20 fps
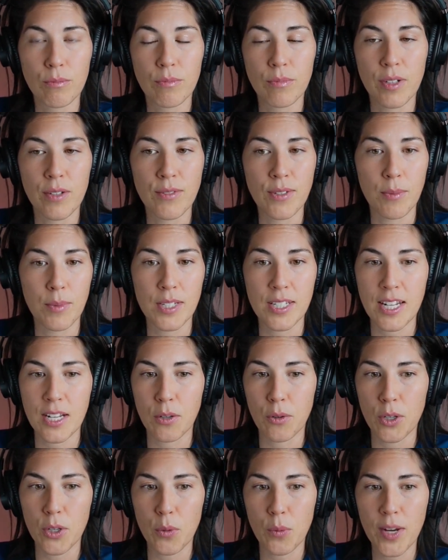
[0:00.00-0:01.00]
if something's not
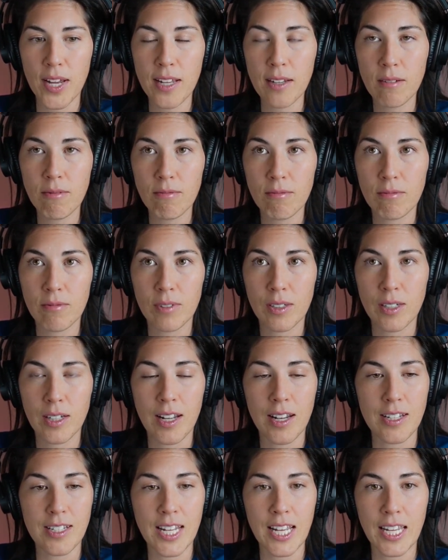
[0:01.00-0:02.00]
going your way and
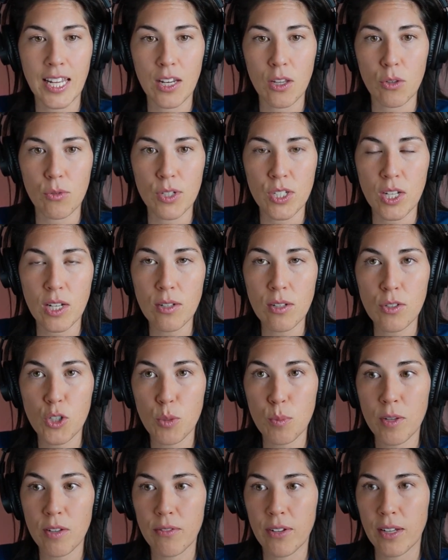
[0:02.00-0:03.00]
it's not getting the results, you
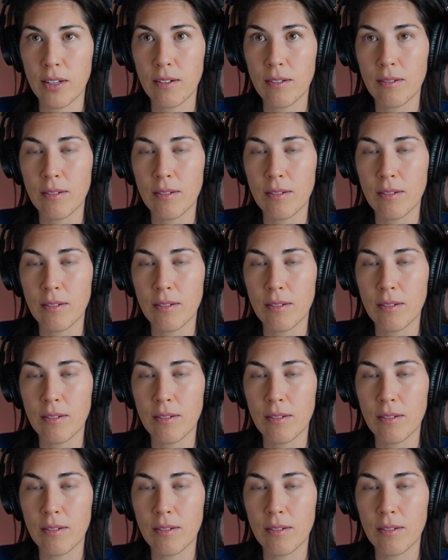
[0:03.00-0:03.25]
pivot